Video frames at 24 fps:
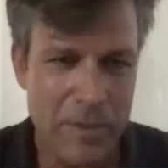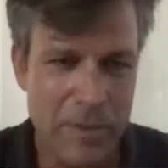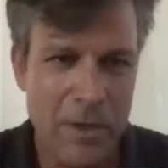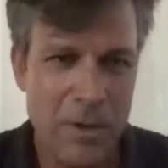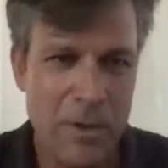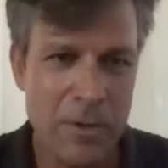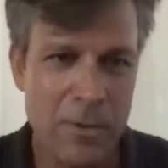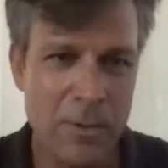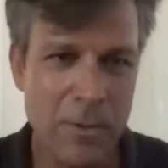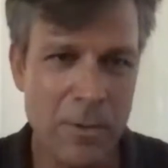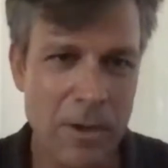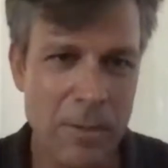
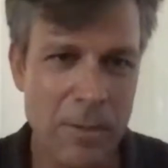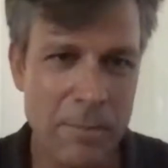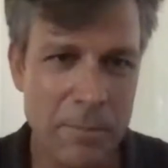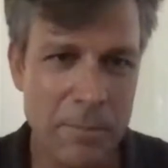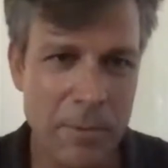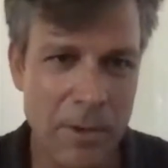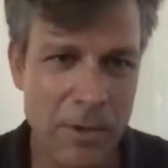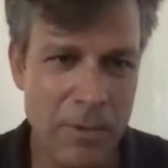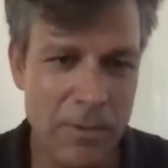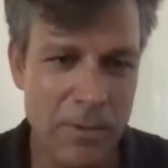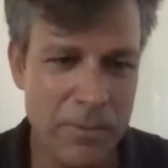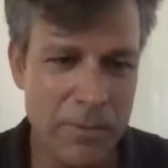who are
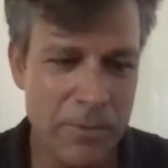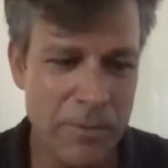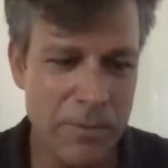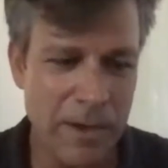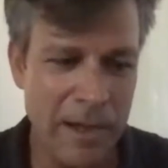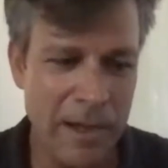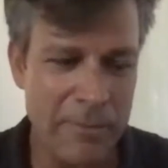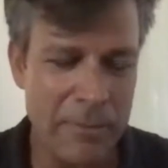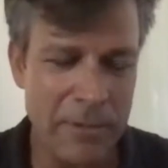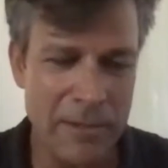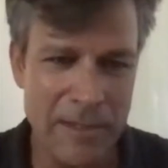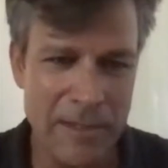both, I
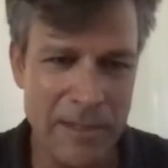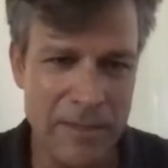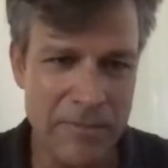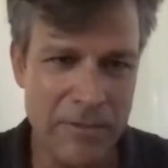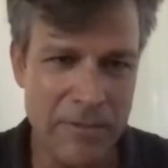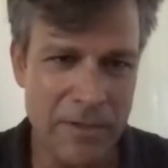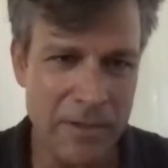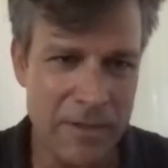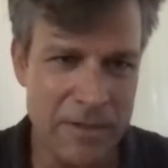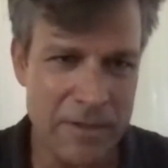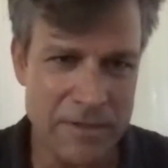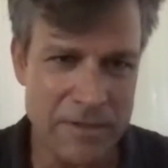believe, in
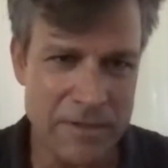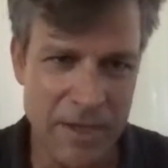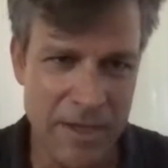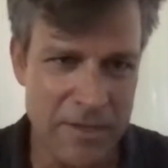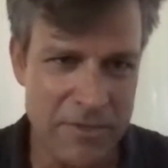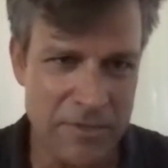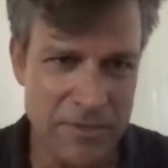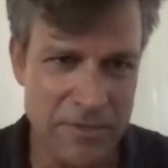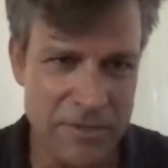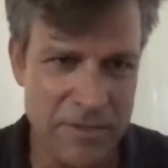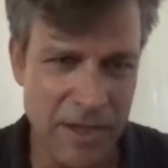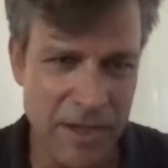Los
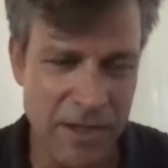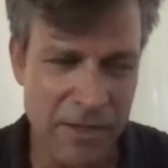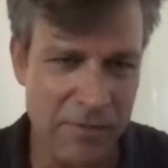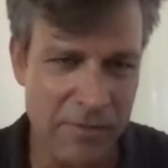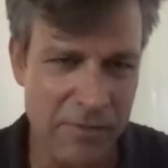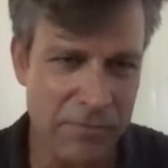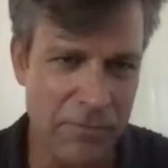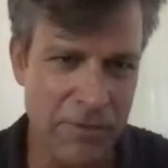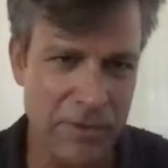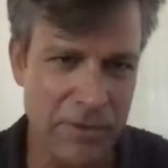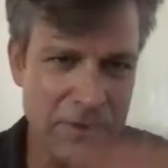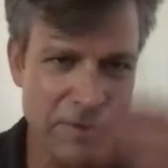Angeles,
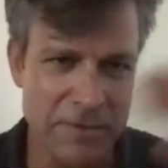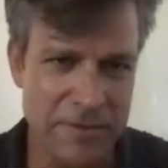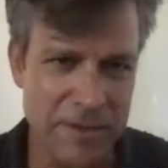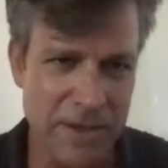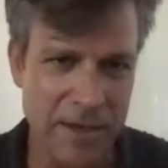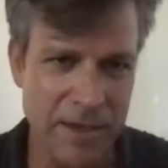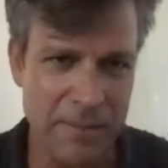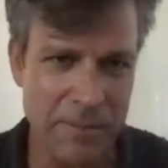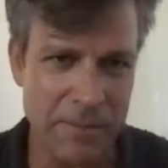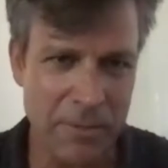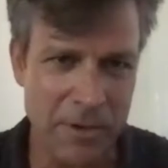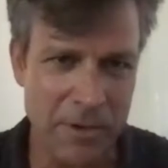California, Santa
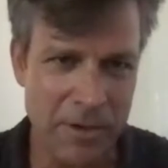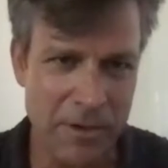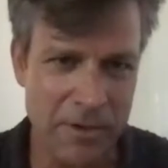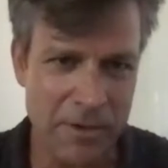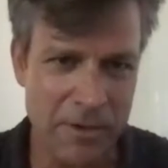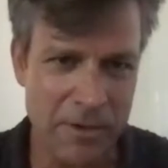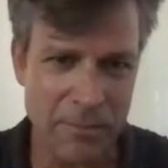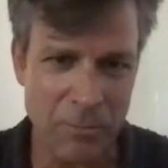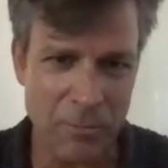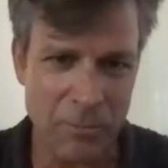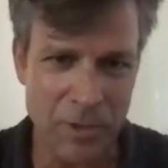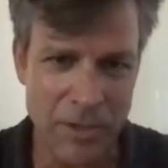Monica
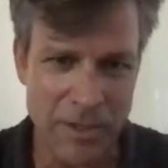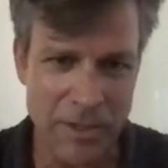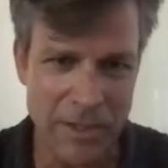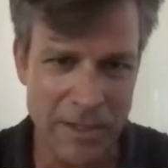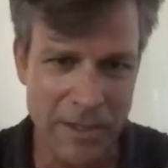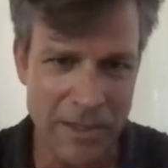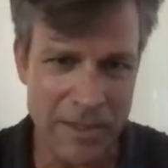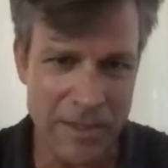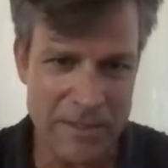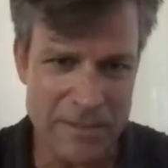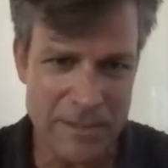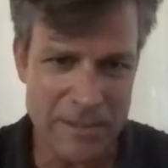in one
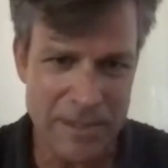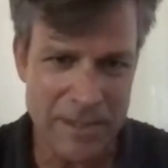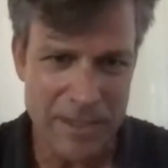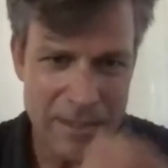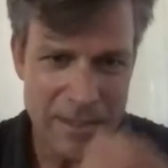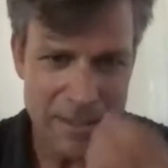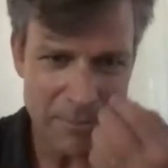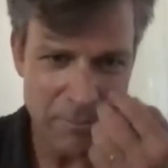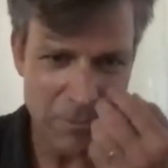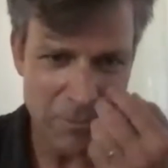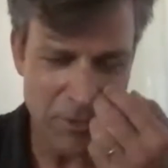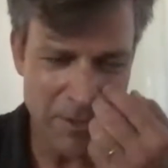case.
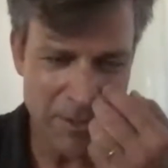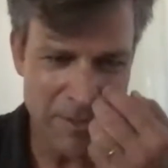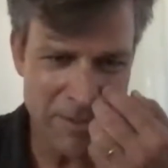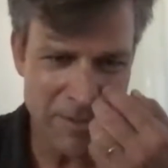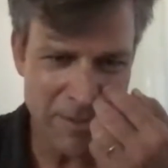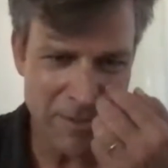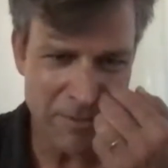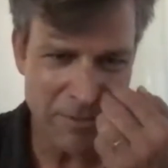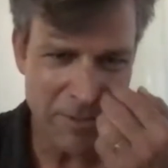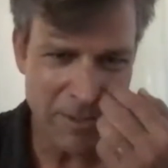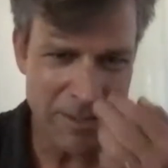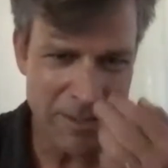Marina Del
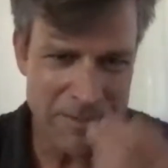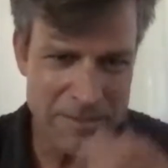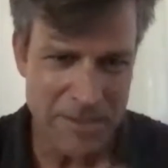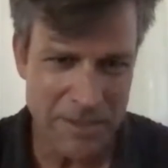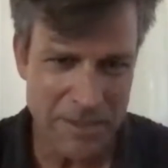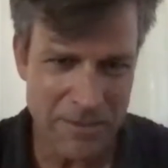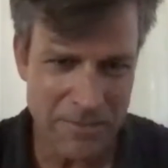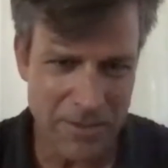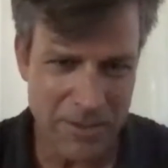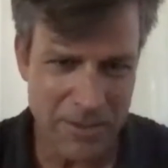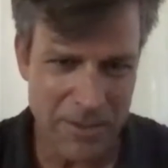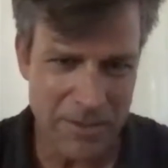Rey, is that
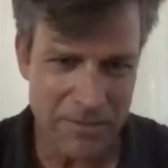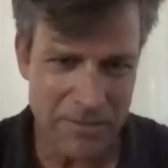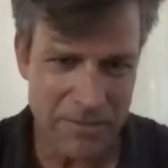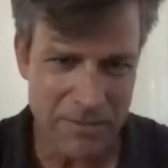right?